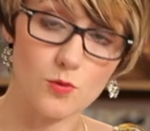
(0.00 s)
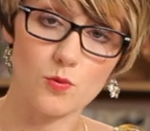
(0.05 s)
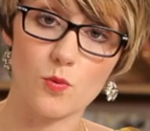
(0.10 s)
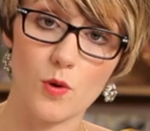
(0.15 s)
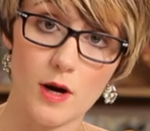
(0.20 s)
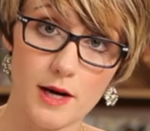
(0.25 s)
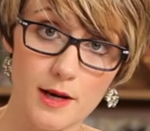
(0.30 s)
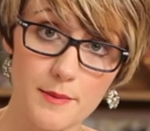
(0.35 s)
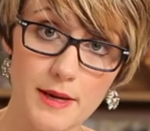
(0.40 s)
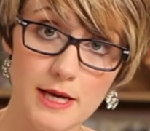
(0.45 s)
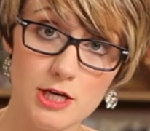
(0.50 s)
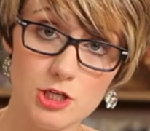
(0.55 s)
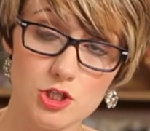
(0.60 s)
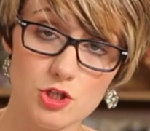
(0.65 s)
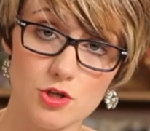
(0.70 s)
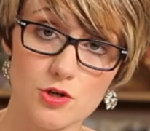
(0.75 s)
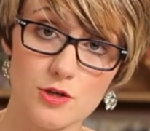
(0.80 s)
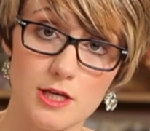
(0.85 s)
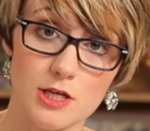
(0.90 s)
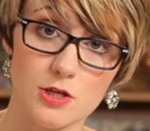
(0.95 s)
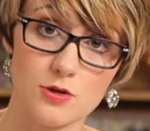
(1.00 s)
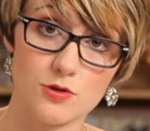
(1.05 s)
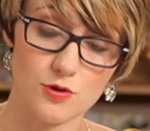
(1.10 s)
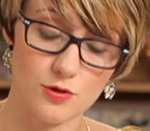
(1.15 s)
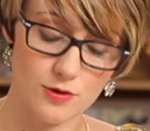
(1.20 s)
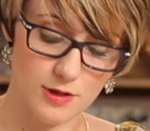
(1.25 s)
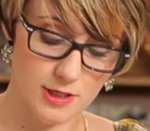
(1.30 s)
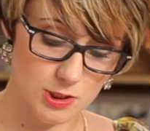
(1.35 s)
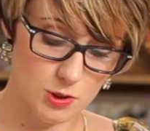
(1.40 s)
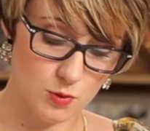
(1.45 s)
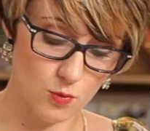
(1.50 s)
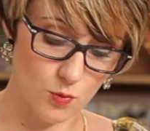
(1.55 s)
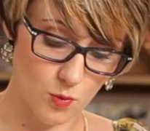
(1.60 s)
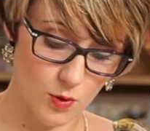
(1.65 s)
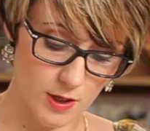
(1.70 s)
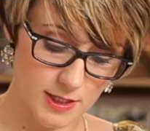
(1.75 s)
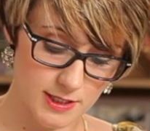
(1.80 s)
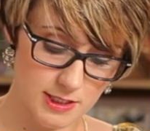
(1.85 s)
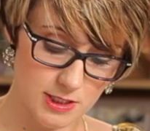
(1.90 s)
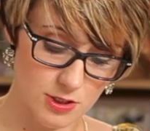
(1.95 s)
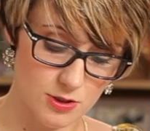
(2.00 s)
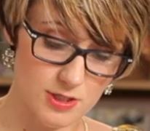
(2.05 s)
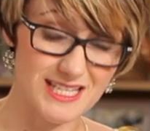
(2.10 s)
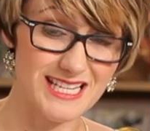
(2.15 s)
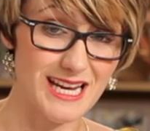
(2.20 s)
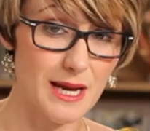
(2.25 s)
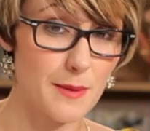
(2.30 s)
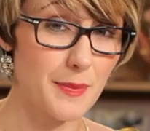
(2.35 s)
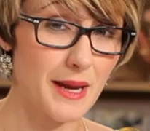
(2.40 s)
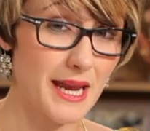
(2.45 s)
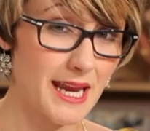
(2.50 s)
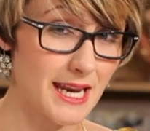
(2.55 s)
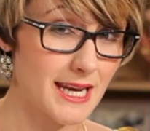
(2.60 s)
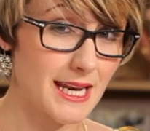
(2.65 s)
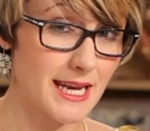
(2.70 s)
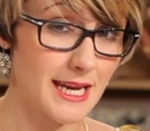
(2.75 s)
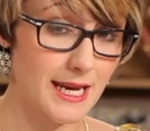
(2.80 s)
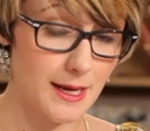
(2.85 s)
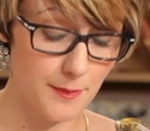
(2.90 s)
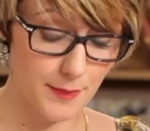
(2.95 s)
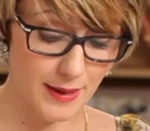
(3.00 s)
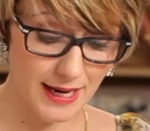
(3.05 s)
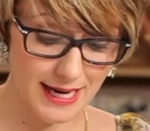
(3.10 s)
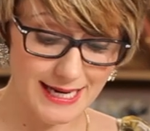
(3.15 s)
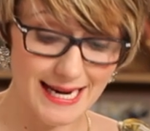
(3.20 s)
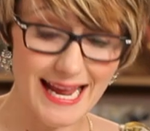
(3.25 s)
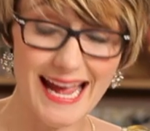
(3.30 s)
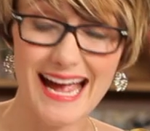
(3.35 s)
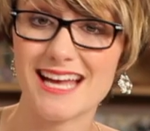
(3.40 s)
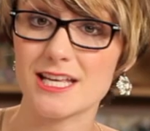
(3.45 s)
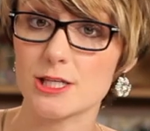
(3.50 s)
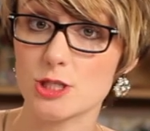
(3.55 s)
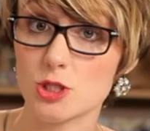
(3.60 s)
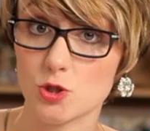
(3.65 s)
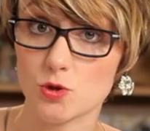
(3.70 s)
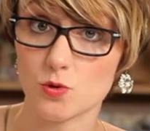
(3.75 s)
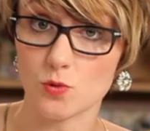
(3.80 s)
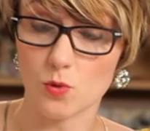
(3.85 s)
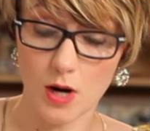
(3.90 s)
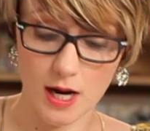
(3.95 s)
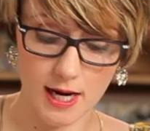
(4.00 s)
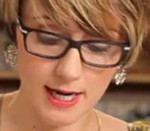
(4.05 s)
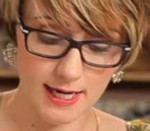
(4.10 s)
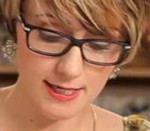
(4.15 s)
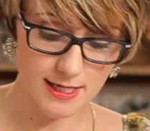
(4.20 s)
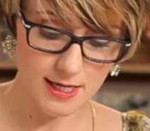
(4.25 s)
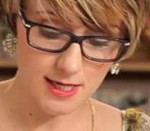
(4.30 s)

want to make sure that you do this once your stamp paint, paint has dried